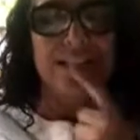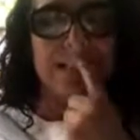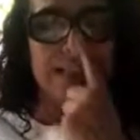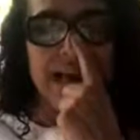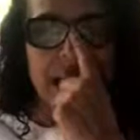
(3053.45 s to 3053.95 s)

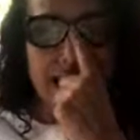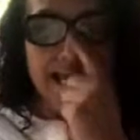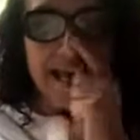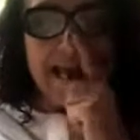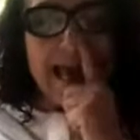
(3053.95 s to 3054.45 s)
Yeah.
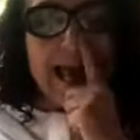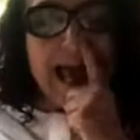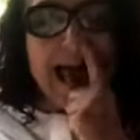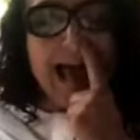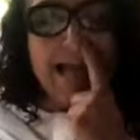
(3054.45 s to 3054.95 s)

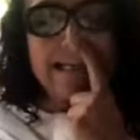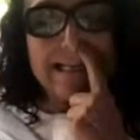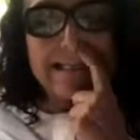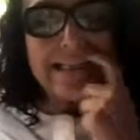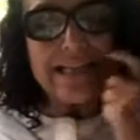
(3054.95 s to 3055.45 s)
And
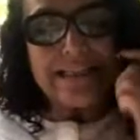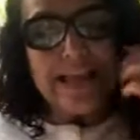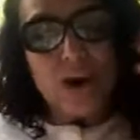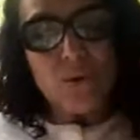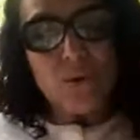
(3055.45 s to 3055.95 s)
the
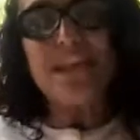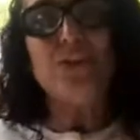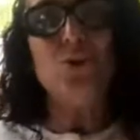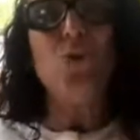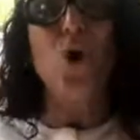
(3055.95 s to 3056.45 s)
doubts
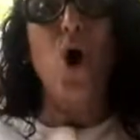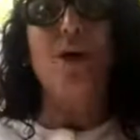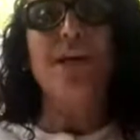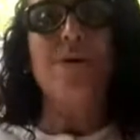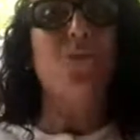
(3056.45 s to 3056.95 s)
that you
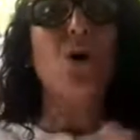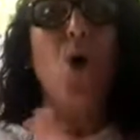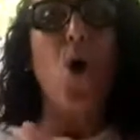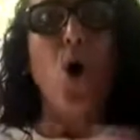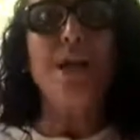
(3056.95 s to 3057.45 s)
got were
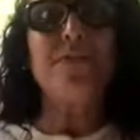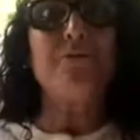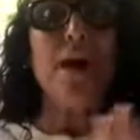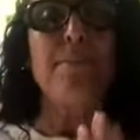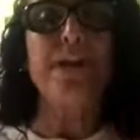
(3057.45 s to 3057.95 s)
all
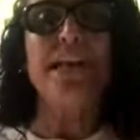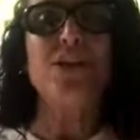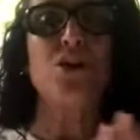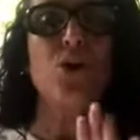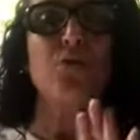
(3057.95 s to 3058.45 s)

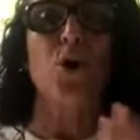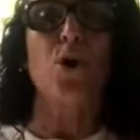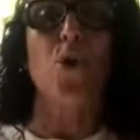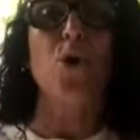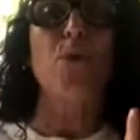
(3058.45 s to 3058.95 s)
fabrications of your
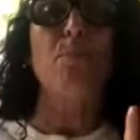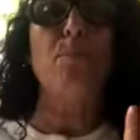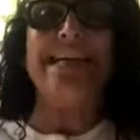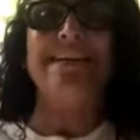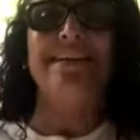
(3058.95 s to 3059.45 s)
own
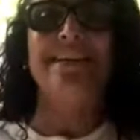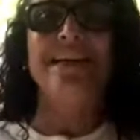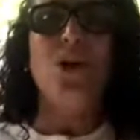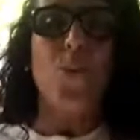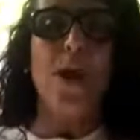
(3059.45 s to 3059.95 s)
mind.
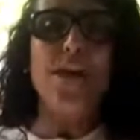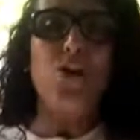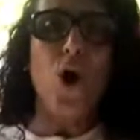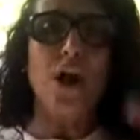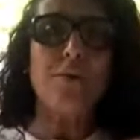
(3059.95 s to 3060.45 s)
When
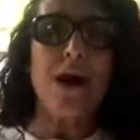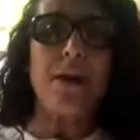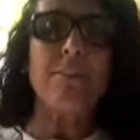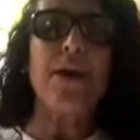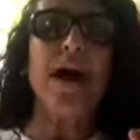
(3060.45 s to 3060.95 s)
your
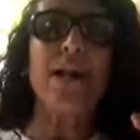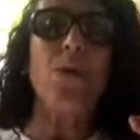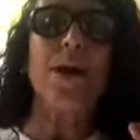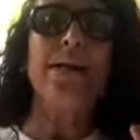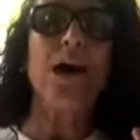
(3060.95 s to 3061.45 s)
prana
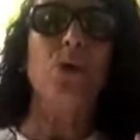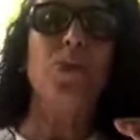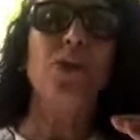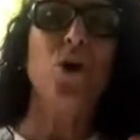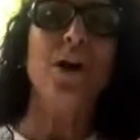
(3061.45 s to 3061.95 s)
went down,
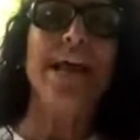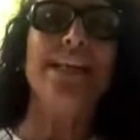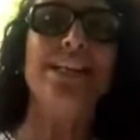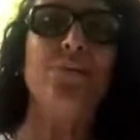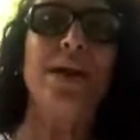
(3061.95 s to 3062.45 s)
when your
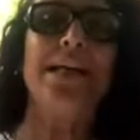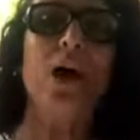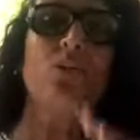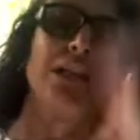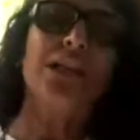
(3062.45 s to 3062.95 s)
energy went
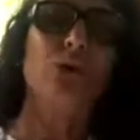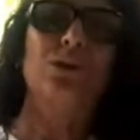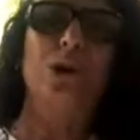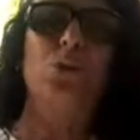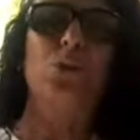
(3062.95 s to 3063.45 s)
down, the doubts
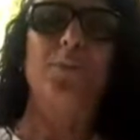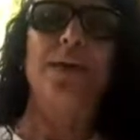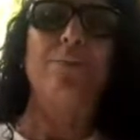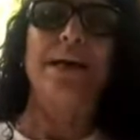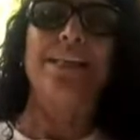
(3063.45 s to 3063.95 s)
start to appear,
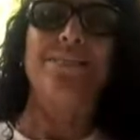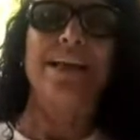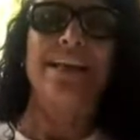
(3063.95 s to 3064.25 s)
by the way.